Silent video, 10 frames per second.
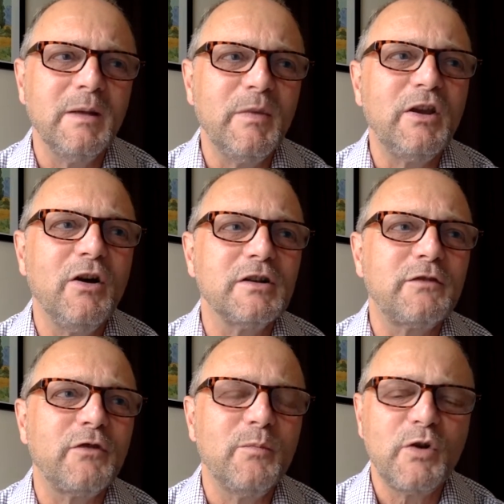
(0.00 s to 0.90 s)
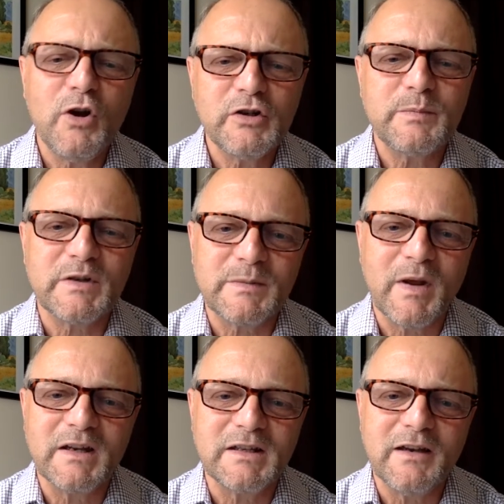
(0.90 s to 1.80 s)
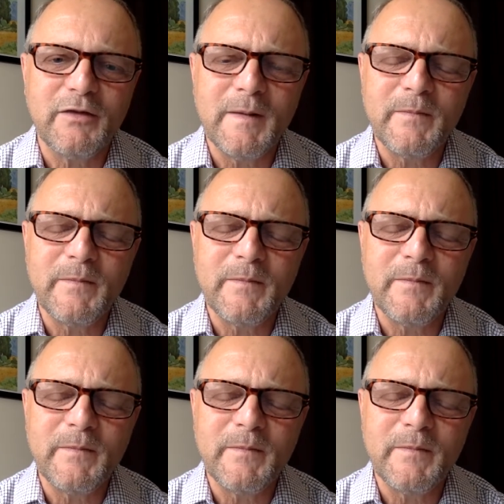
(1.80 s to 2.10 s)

because from God's perspective,